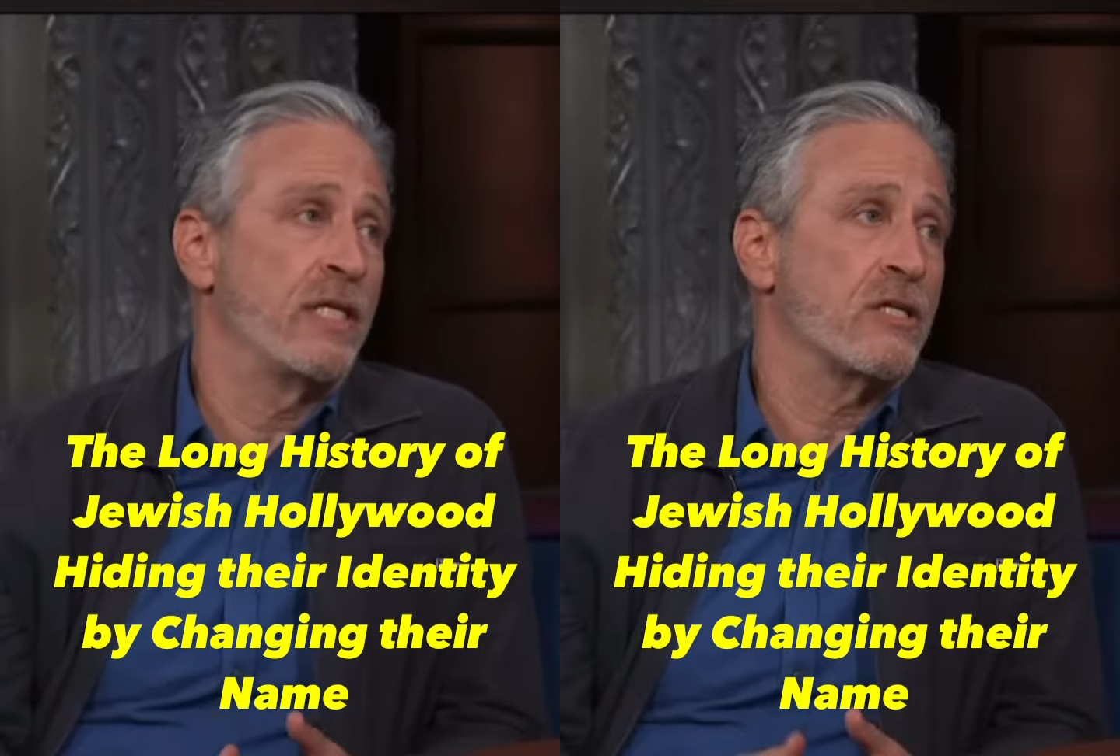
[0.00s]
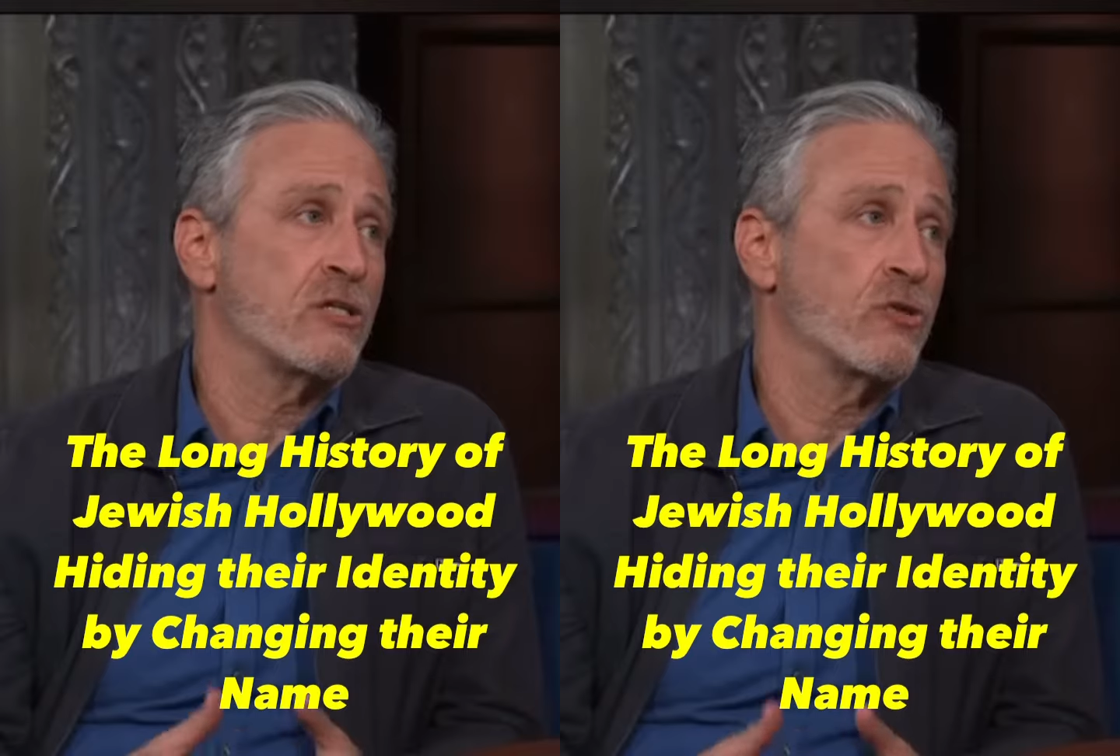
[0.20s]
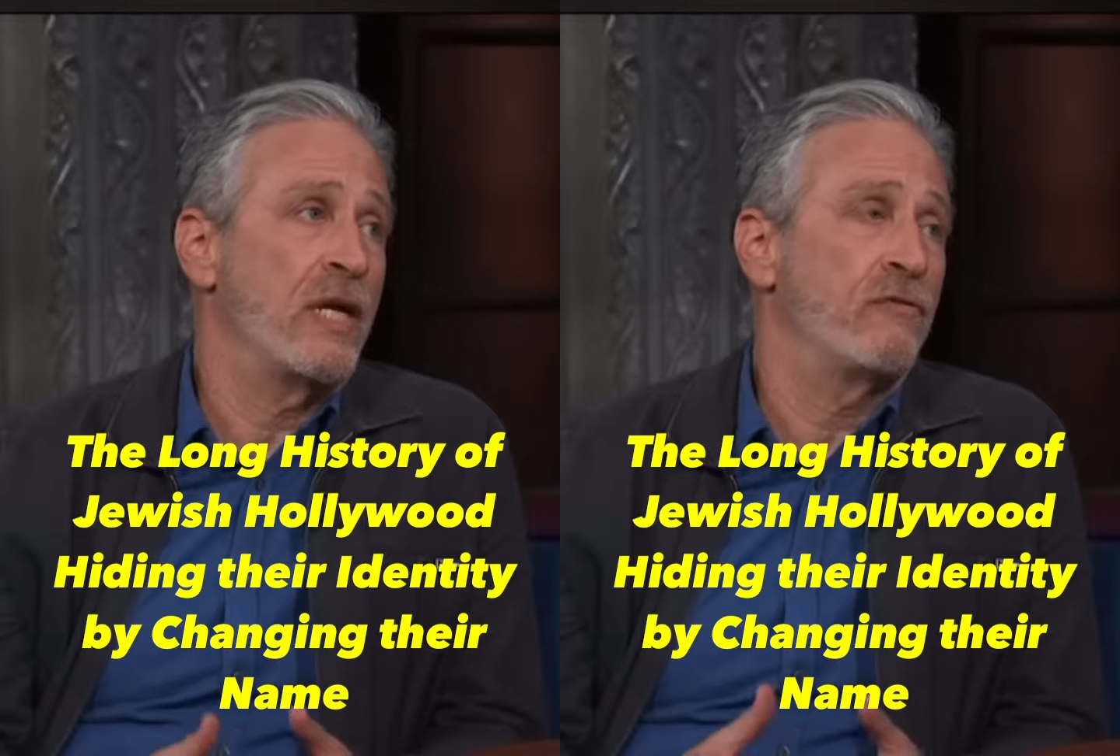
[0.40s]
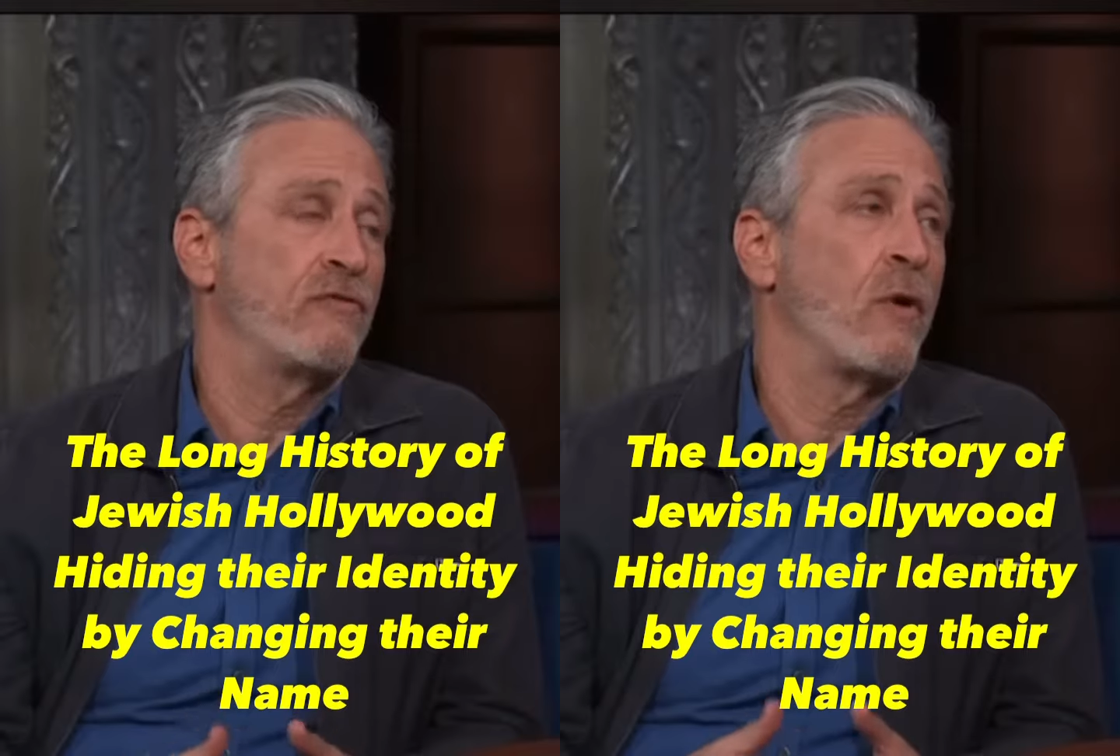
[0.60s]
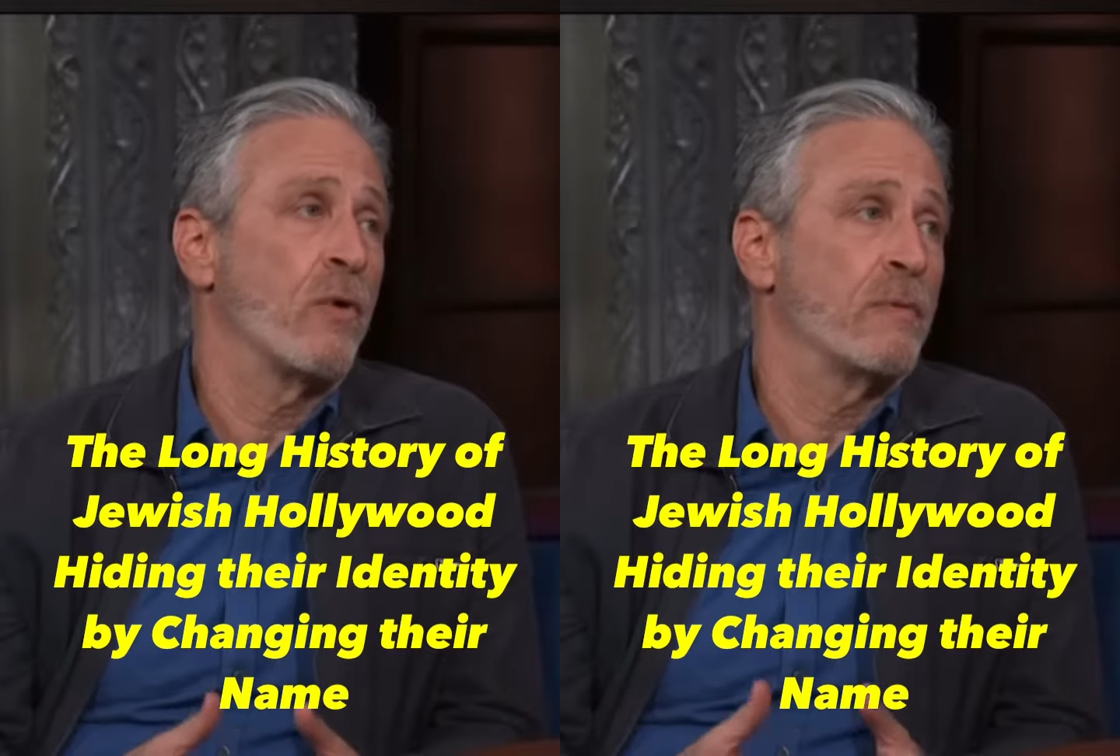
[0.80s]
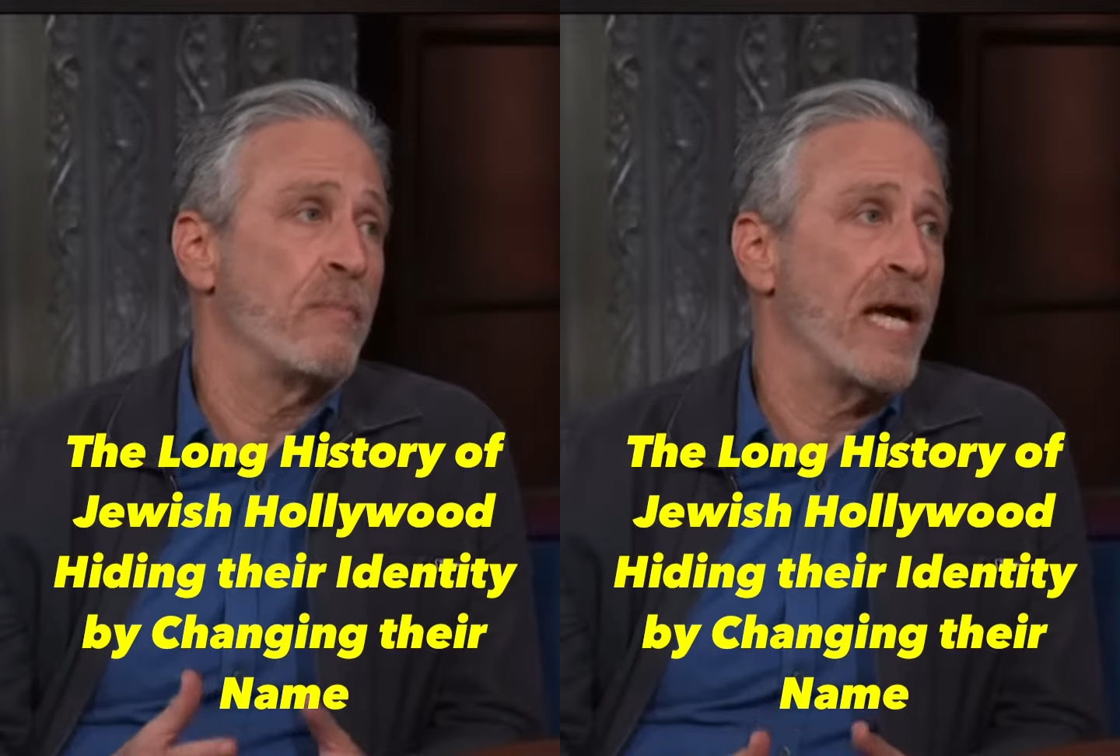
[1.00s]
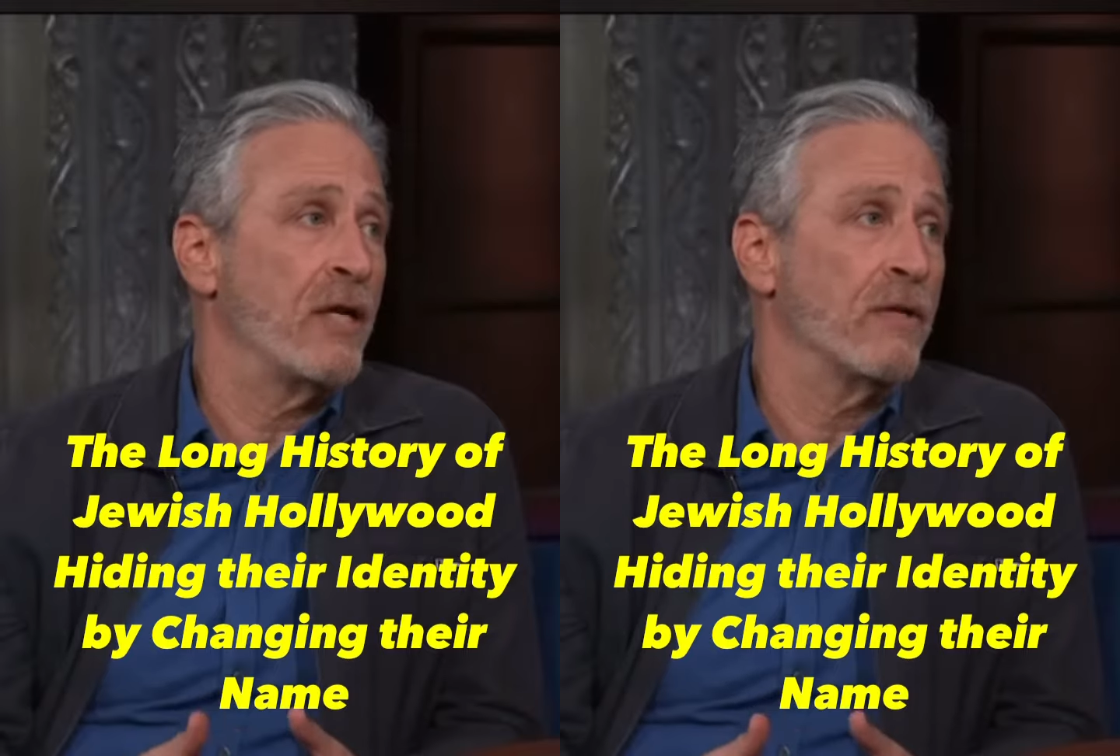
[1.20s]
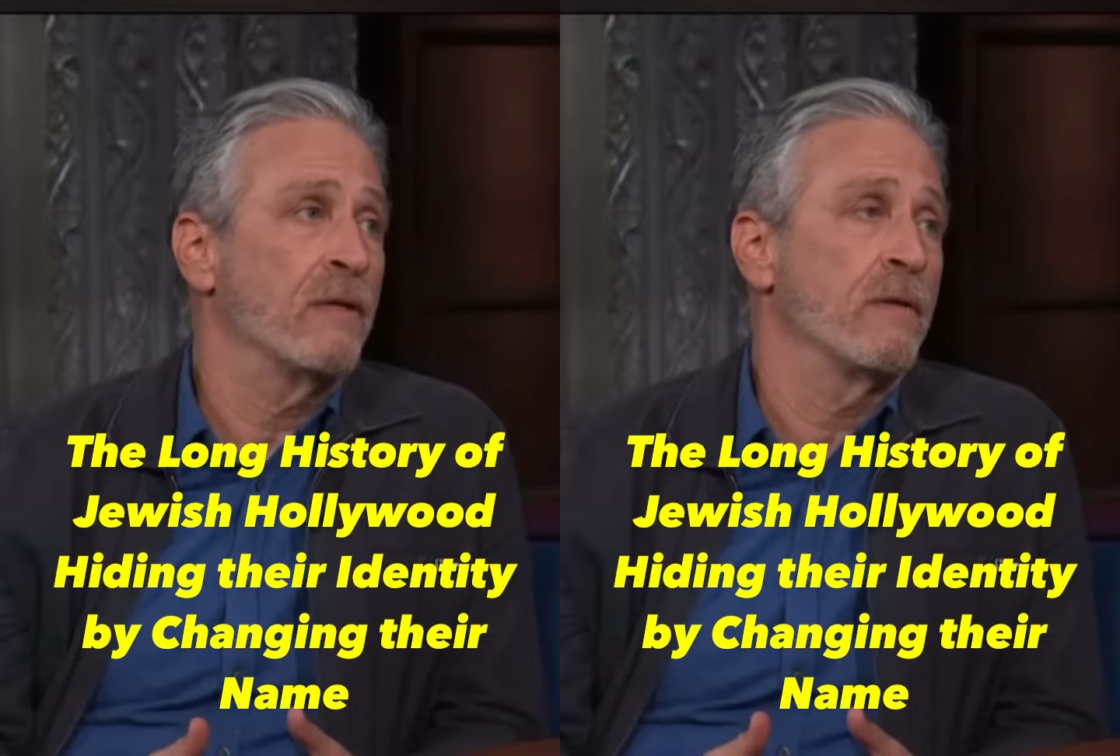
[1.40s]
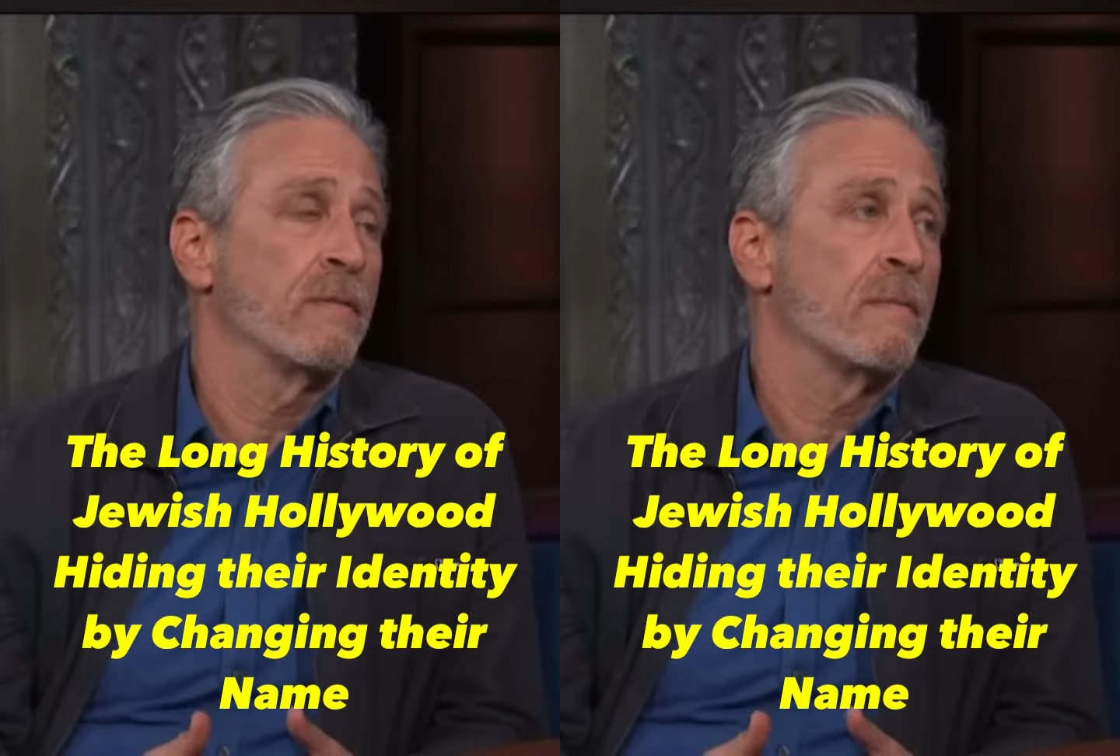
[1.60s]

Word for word: in a straightforward manner,